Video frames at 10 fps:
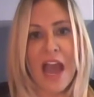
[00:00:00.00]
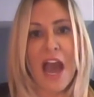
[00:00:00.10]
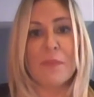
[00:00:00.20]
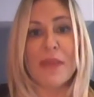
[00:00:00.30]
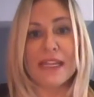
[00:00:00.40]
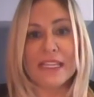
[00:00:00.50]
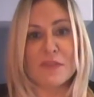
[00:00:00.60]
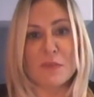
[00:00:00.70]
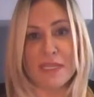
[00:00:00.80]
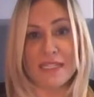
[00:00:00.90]
That
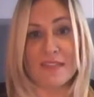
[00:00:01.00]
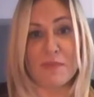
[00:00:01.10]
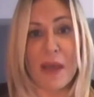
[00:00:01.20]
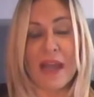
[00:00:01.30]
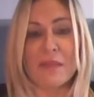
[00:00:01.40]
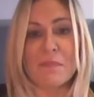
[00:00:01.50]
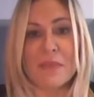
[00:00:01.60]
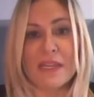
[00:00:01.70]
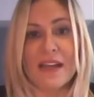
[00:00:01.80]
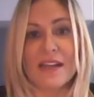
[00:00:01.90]
gives me peace of mind
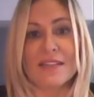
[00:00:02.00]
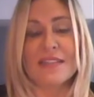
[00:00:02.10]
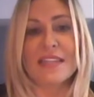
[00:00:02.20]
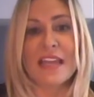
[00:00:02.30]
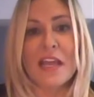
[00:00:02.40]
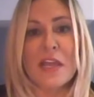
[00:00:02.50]
because,